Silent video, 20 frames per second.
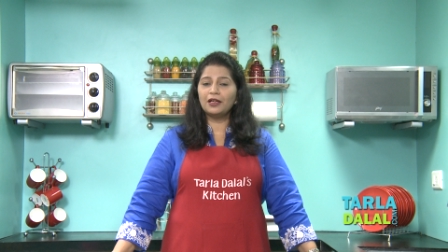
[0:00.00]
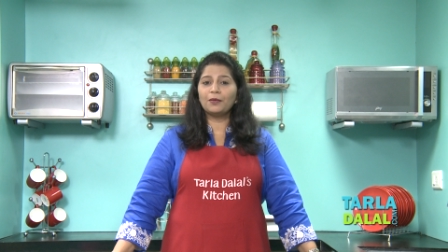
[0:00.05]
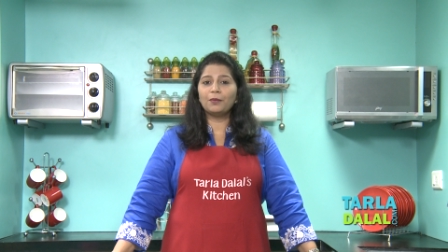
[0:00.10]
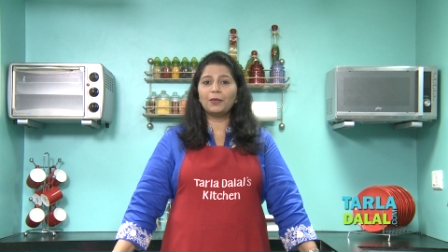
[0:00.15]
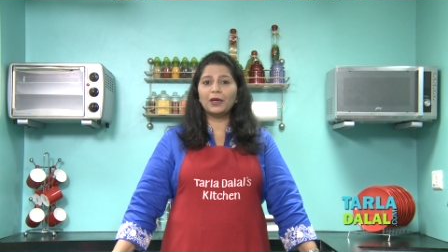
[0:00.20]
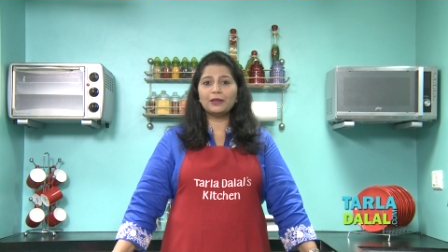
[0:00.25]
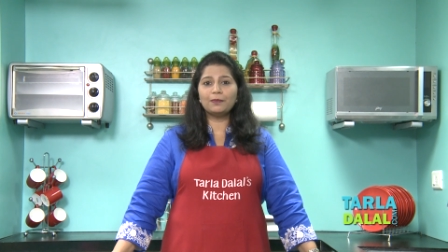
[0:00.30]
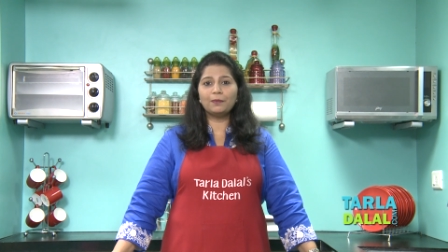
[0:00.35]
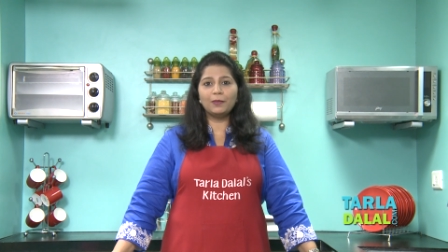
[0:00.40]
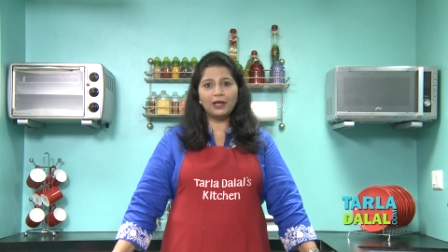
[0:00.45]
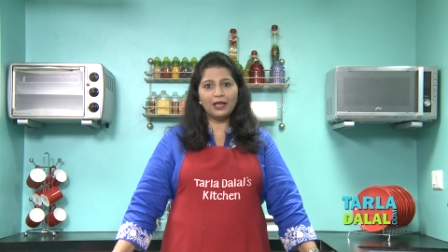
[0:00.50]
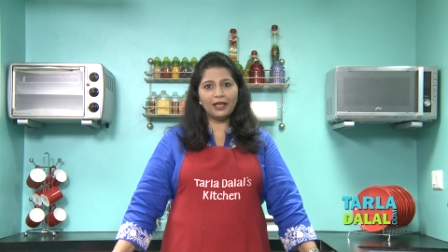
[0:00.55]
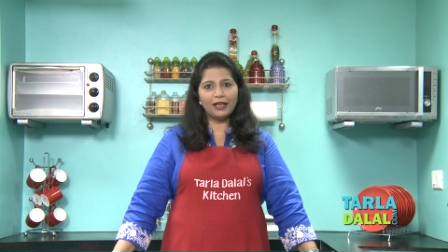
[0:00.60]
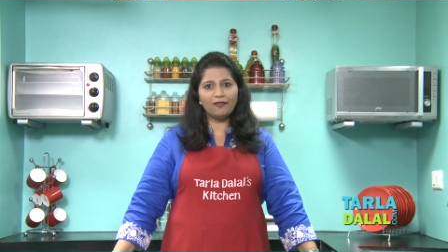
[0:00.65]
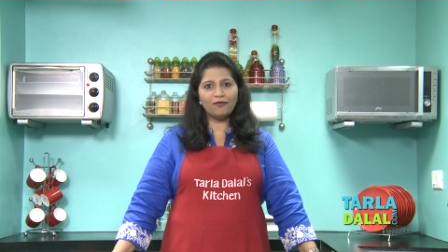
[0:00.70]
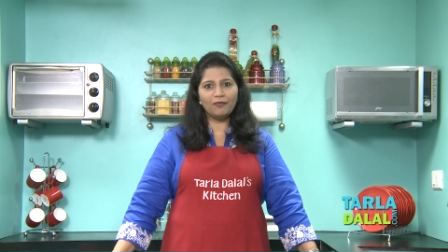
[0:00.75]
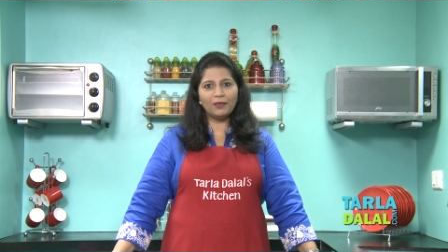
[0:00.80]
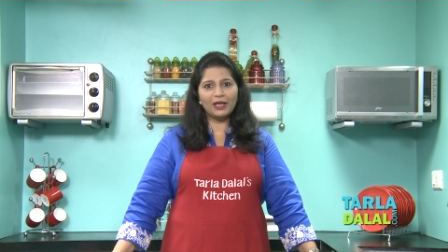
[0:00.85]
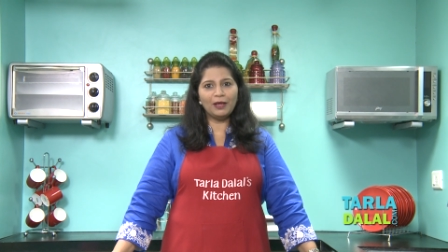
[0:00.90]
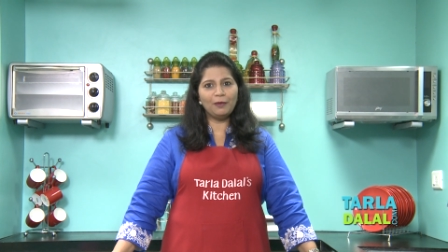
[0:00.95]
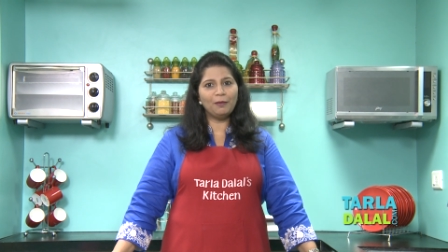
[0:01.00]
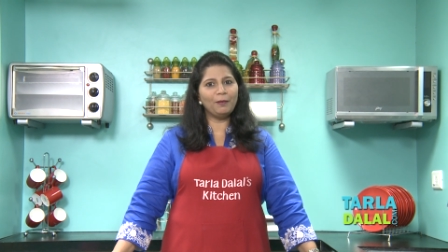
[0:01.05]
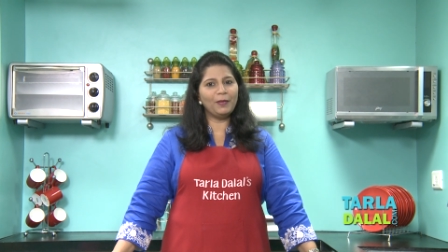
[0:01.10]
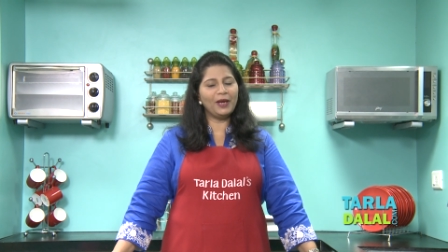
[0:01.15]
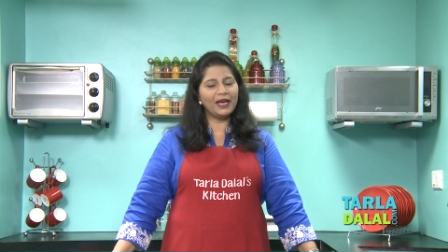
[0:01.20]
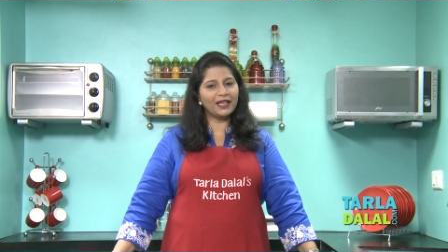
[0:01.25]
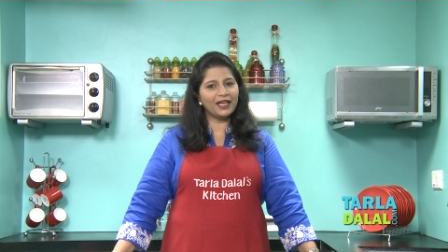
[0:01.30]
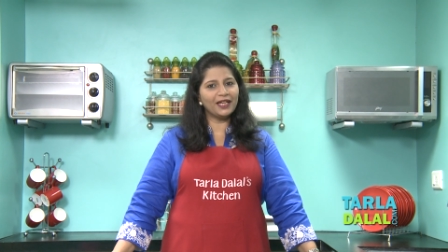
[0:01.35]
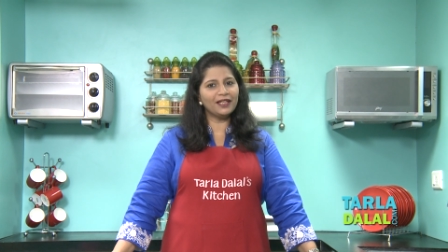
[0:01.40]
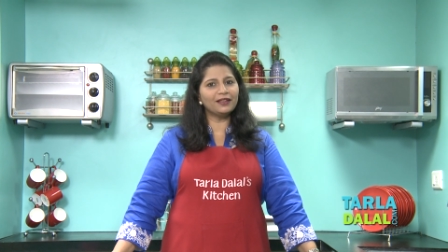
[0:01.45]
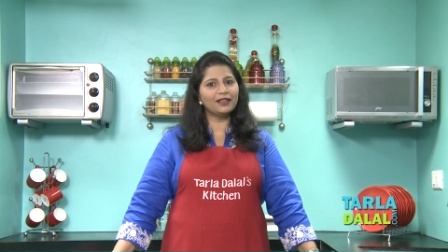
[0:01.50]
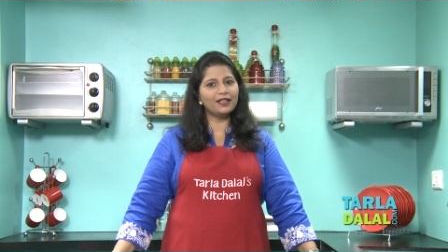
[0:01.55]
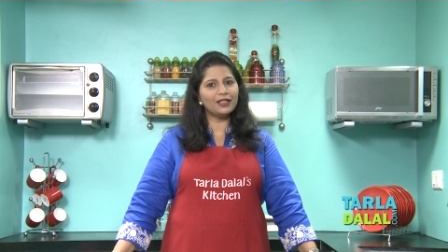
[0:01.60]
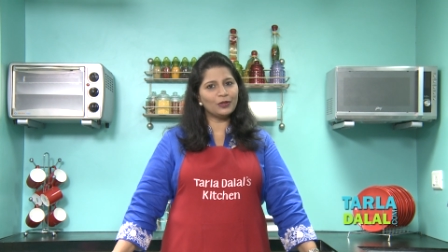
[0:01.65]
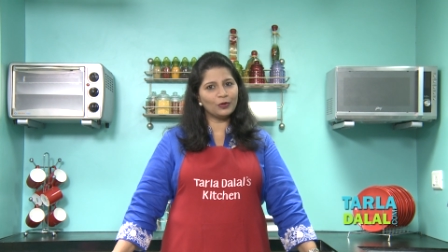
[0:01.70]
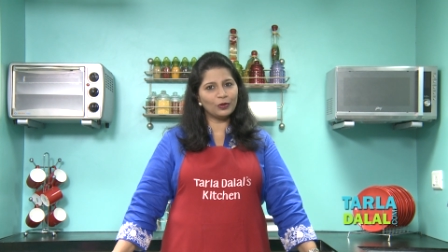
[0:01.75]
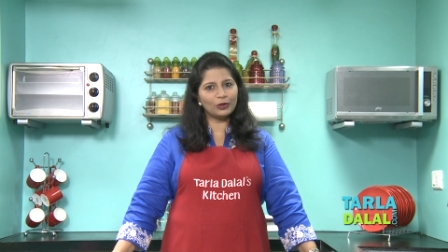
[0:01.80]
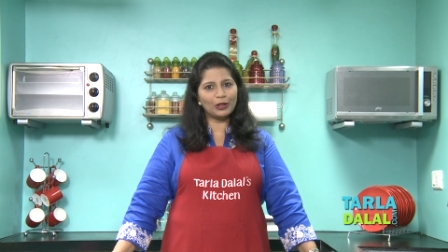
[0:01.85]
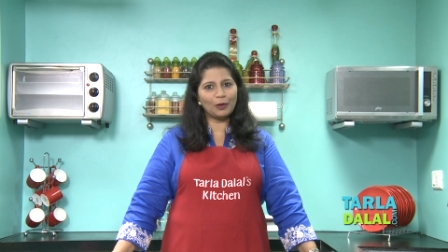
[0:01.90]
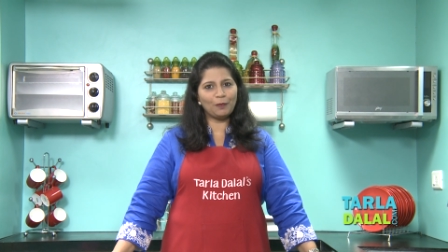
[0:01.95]
but believe me, making this
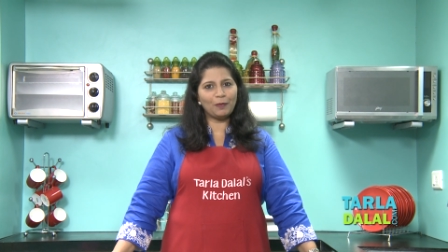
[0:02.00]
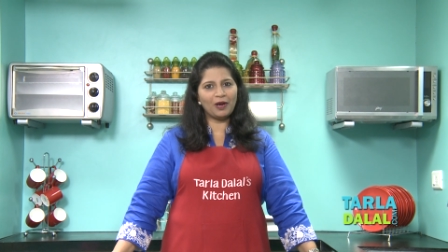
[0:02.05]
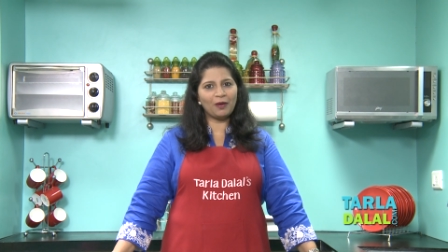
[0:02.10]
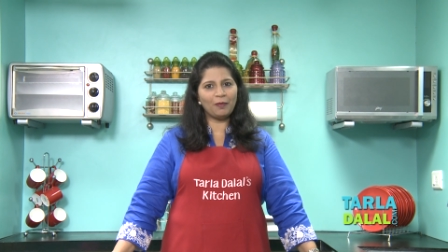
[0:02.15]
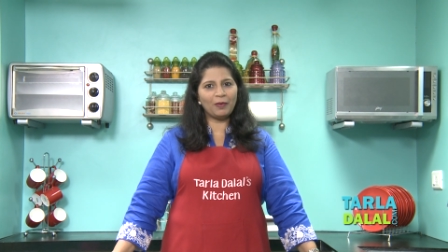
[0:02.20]
uttapa